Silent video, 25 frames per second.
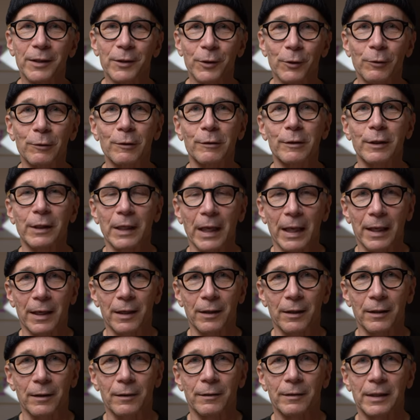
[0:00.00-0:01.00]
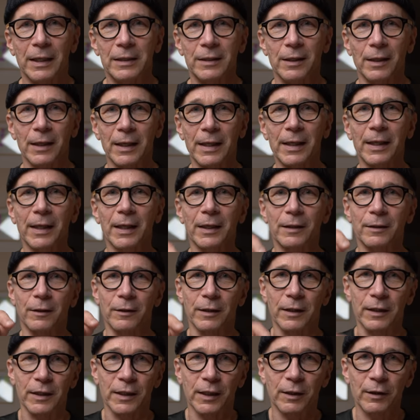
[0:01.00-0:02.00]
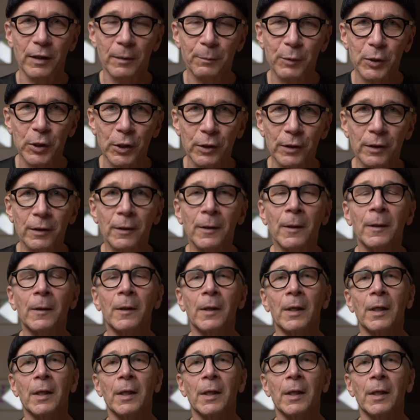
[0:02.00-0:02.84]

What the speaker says: newsletter. There's a link in the description.